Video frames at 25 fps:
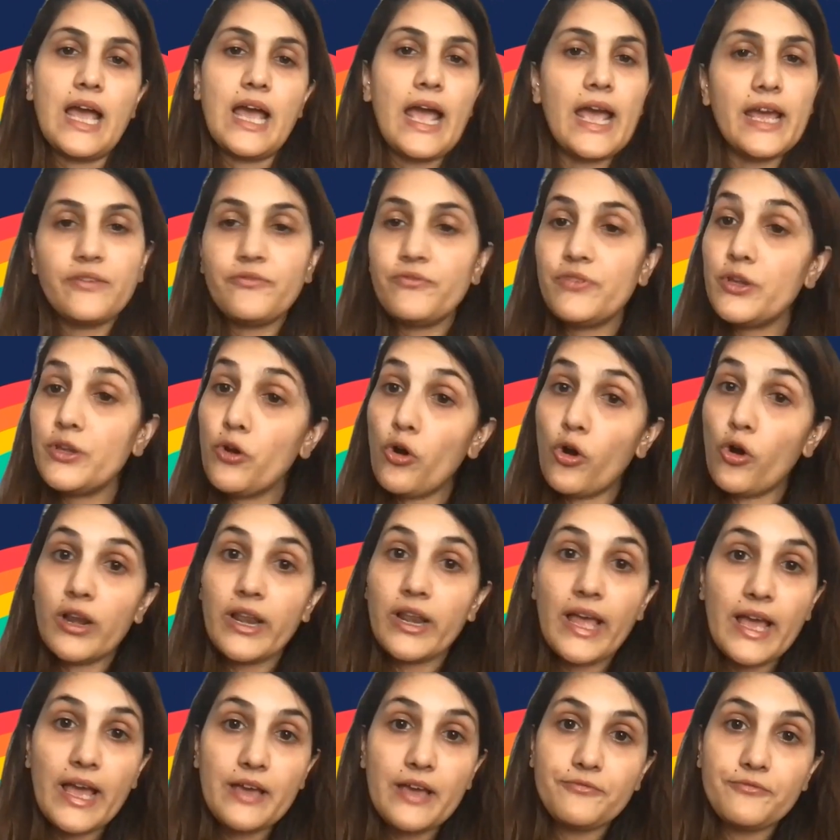And we all
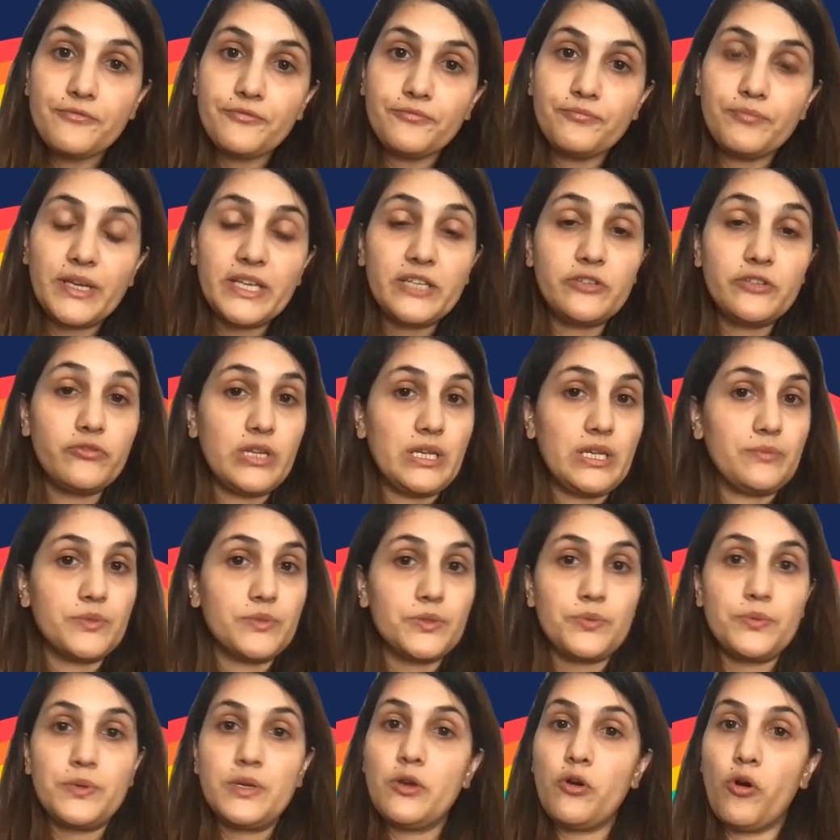have big
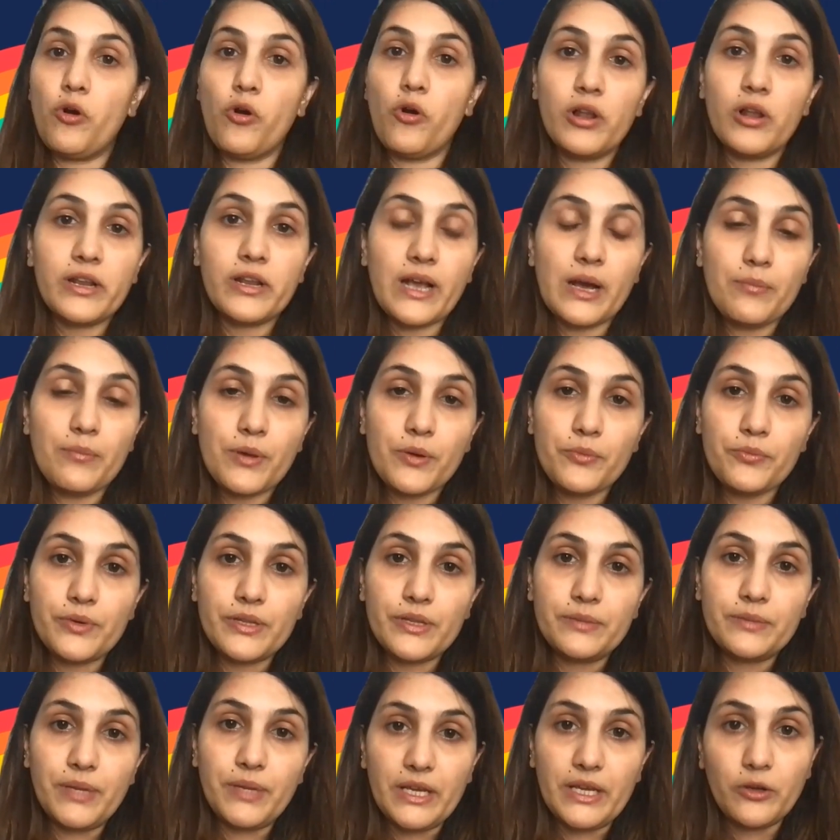dreams. We all come up
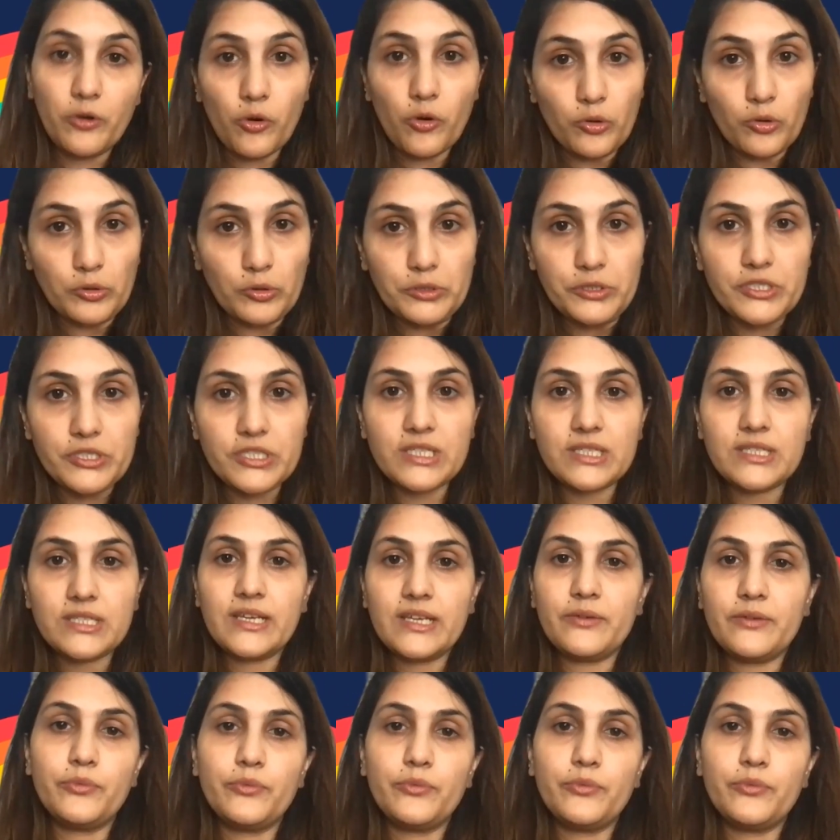with big goals.